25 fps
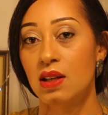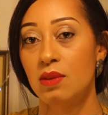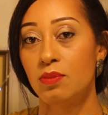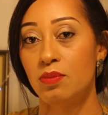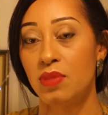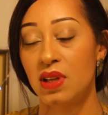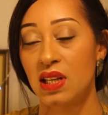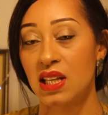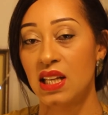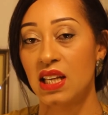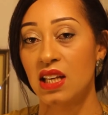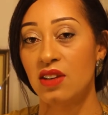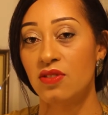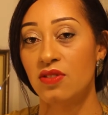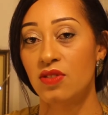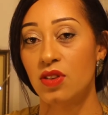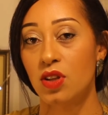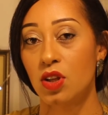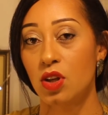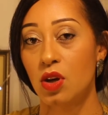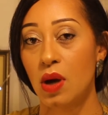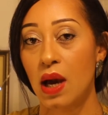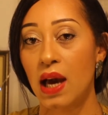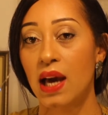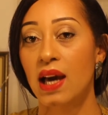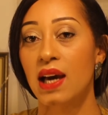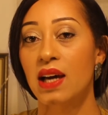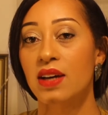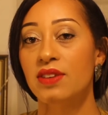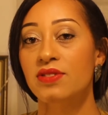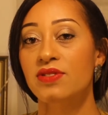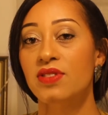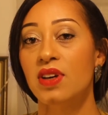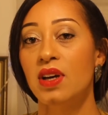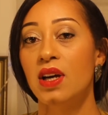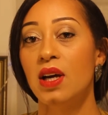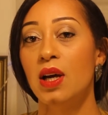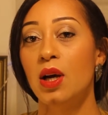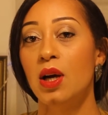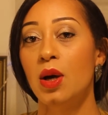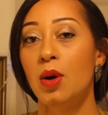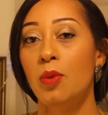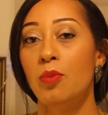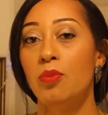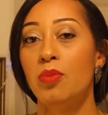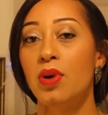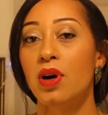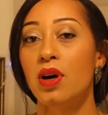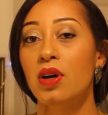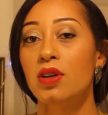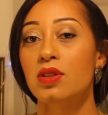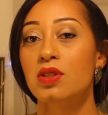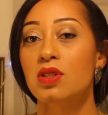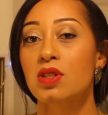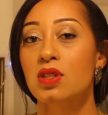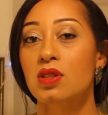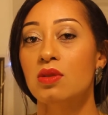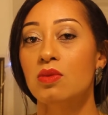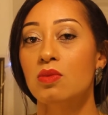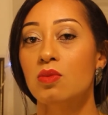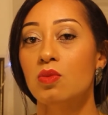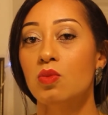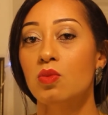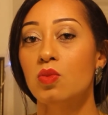belief that you have, but